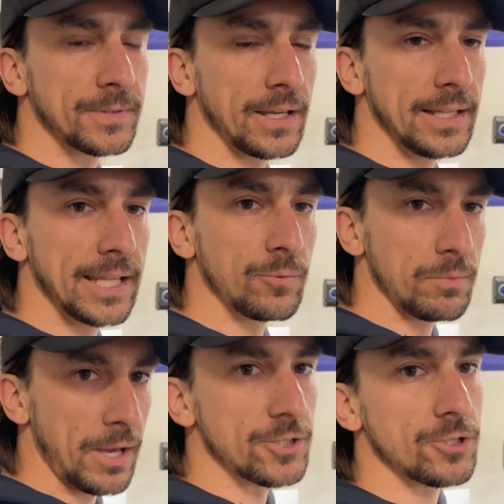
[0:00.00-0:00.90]
and then we
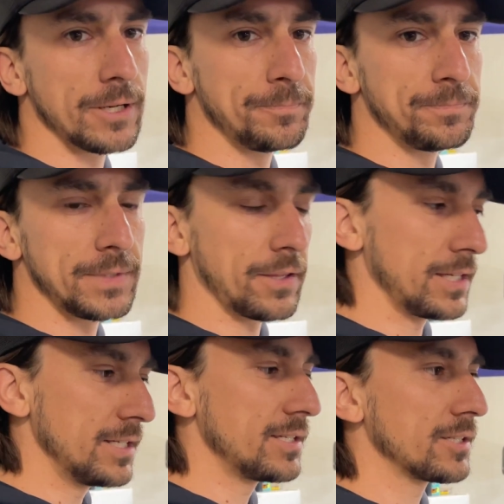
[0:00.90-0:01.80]
measure it. Now the
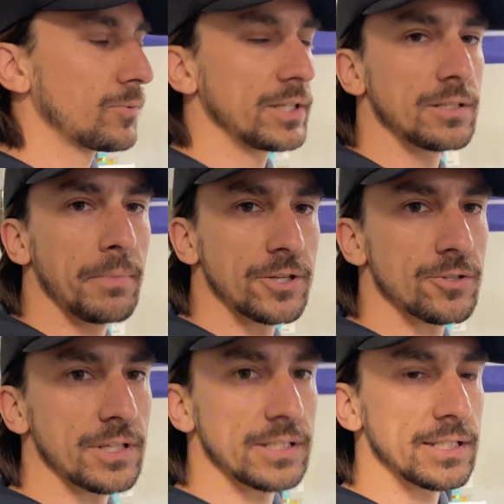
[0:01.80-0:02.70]
easiest way to measure
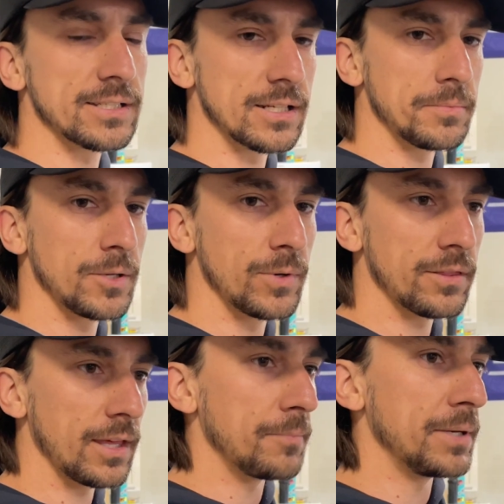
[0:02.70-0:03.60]
this is gonna be
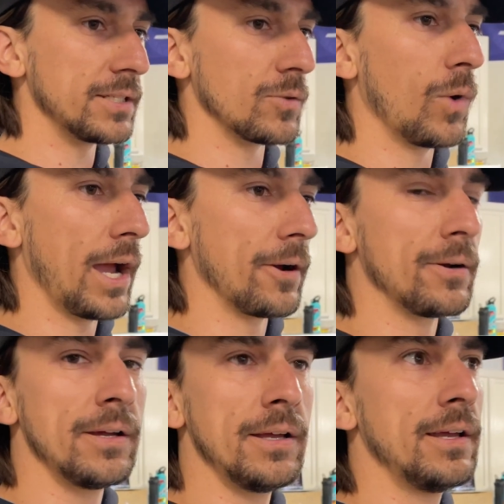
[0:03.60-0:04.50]
with a piece of wire.
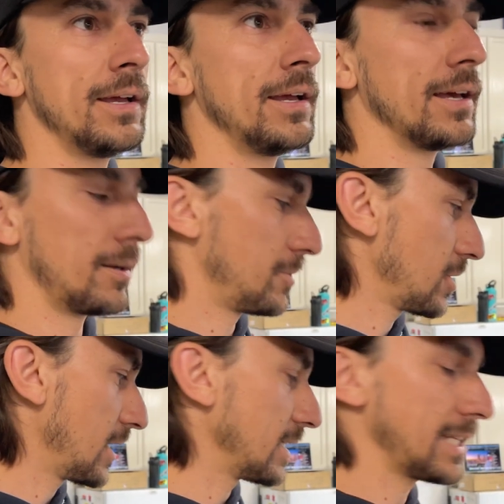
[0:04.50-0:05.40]
And I'm just
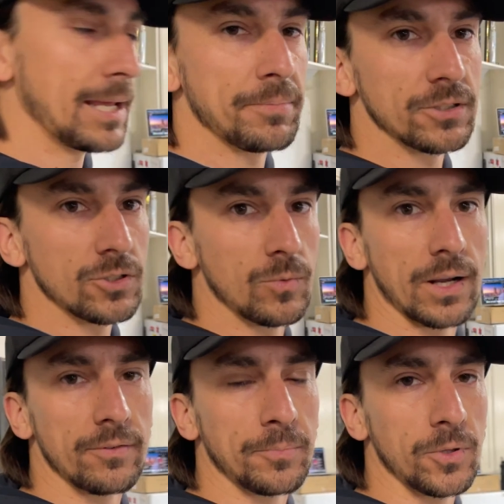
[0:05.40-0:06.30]
gonna tape it to
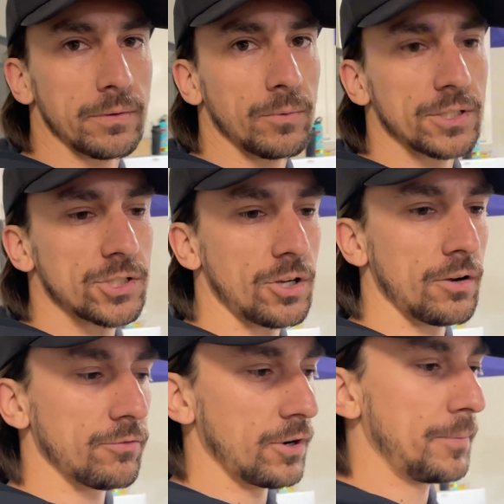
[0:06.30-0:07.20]
whatever pulley we wanna
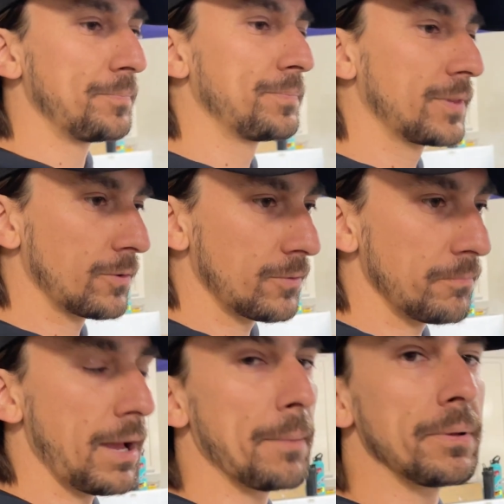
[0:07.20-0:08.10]
start from,
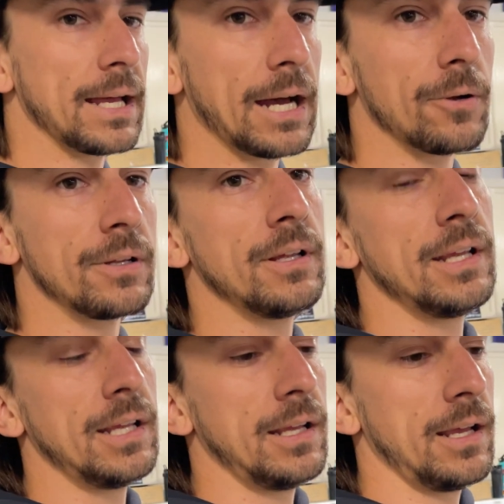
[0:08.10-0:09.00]
map it out,
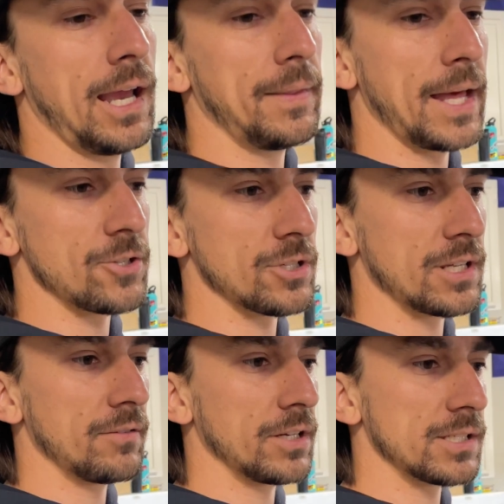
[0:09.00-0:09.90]
and that should
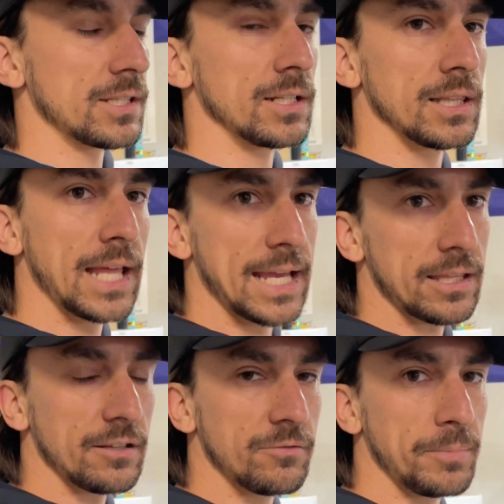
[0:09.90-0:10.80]
give us the
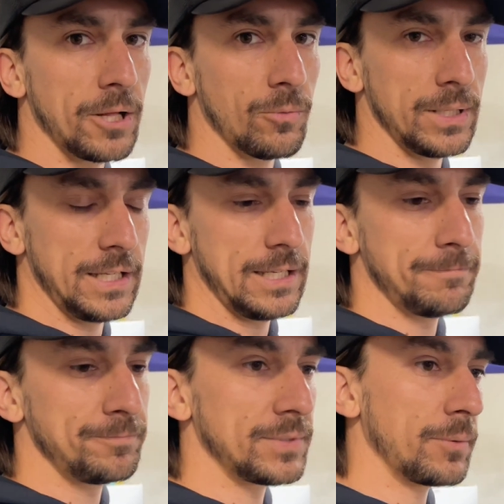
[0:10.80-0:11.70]
length of belt we need.
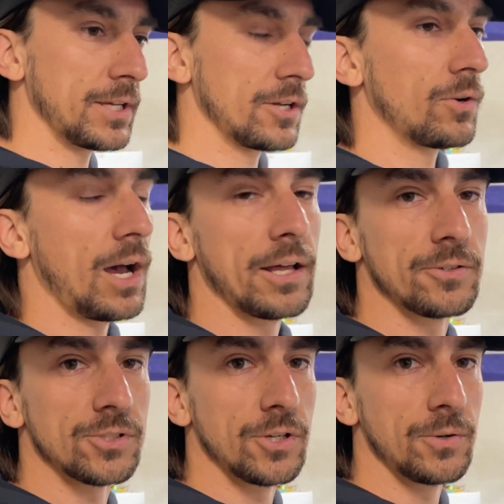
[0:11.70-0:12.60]
Then we can go to
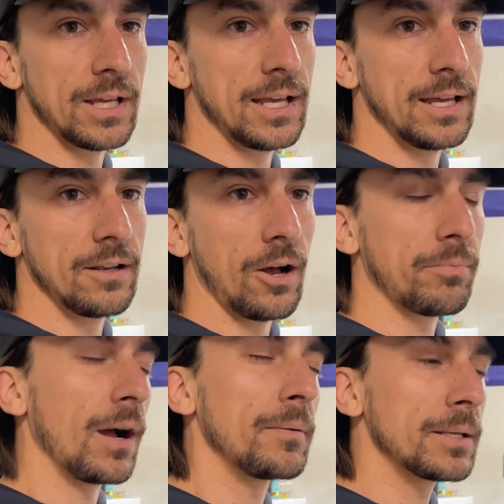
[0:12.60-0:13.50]
AutoZone, and I'll
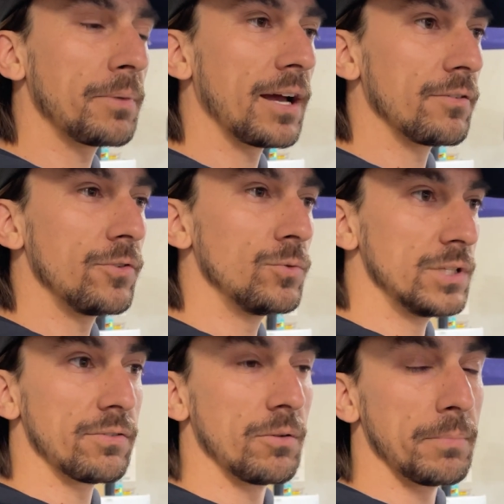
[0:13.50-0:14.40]
probably buy a few different